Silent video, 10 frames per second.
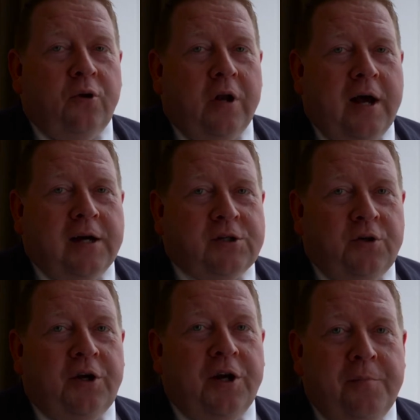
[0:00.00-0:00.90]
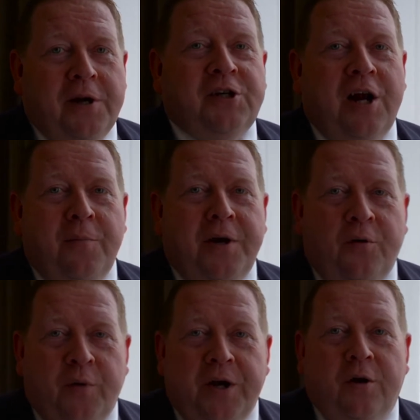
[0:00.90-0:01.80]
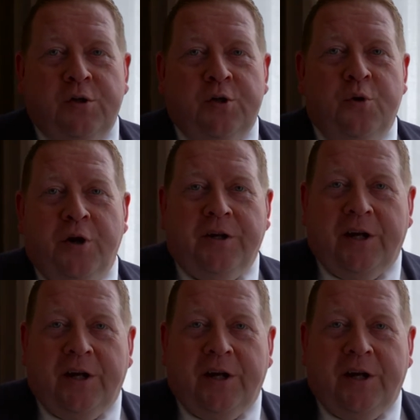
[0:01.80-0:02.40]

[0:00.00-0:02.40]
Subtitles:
glass, so you can imagine how many windows there were that